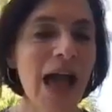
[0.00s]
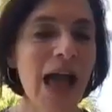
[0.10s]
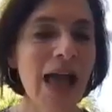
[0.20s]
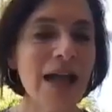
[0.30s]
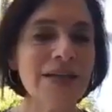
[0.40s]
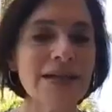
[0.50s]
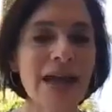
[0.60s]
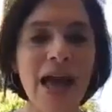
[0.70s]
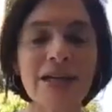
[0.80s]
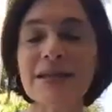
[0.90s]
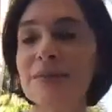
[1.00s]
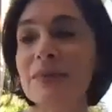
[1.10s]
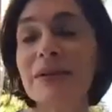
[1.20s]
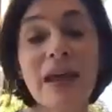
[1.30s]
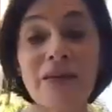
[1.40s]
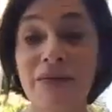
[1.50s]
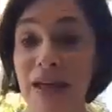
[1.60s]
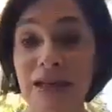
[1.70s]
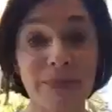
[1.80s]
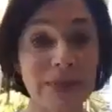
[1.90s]
And as life
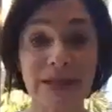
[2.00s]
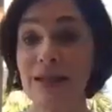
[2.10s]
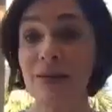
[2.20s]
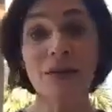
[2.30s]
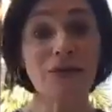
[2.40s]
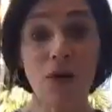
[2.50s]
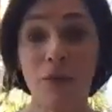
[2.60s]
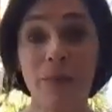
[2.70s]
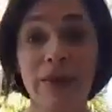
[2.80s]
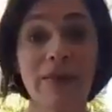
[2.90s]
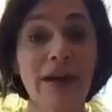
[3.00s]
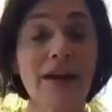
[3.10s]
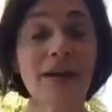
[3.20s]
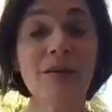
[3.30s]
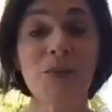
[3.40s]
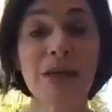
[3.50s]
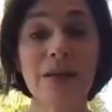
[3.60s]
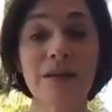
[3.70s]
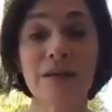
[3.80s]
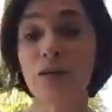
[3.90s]
gets busy, and we've all been there,
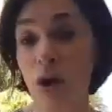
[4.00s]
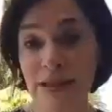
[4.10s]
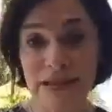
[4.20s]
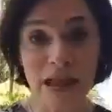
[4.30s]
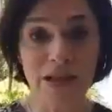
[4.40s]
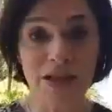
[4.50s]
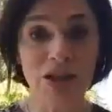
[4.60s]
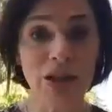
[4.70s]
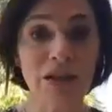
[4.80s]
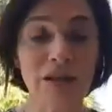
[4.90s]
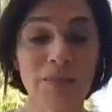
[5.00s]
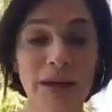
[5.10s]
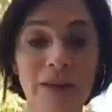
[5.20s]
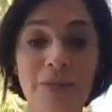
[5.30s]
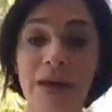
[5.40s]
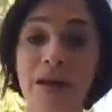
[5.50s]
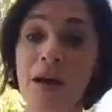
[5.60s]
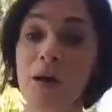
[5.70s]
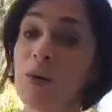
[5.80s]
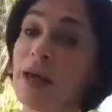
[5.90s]
we lost touch a little bit. But
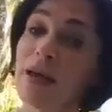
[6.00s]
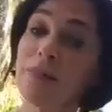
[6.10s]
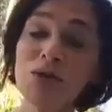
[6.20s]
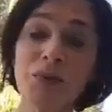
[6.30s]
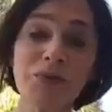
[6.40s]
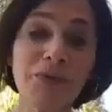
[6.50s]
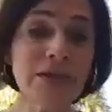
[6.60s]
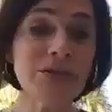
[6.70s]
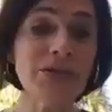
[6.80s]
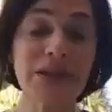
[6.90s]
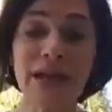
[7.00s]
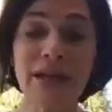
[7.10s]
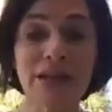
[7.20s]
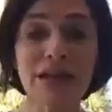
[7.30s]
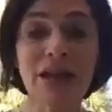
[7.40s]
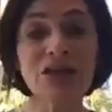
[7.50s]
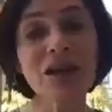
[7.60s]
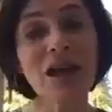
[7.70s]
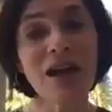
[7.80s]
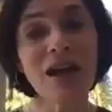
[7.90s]
we had mutual friends who stayed in touch
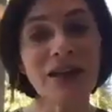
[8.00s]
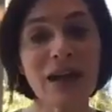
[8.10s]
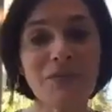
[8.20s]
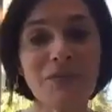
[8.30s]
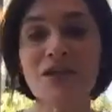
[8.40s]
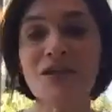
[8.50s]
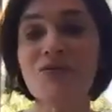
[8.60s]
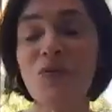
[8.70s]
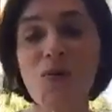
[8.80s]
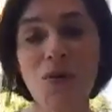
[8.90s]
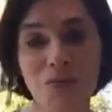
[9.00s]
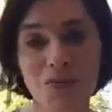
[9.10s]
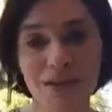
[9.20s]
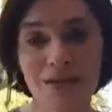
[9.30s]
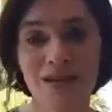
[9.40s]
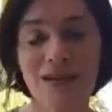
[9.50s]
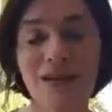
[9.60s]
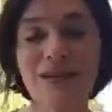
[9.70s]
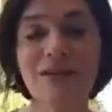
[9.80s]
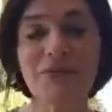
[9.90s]
and kind of kept us informed
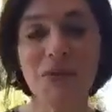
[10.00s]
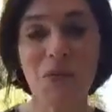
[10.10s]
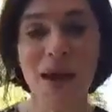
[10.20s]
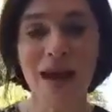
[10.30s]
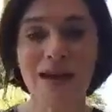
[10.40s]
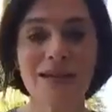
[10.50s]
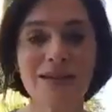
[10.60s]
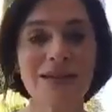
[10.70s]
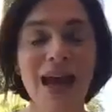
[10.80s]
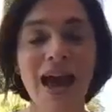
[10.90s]
in different ways.